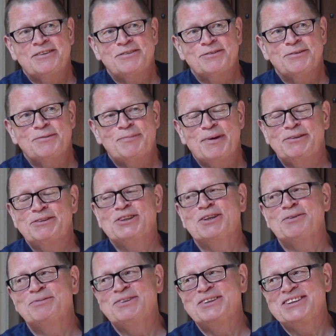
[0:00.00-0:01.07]
to a poetry
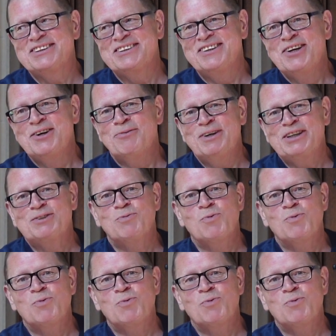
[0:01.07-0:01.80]
competition, which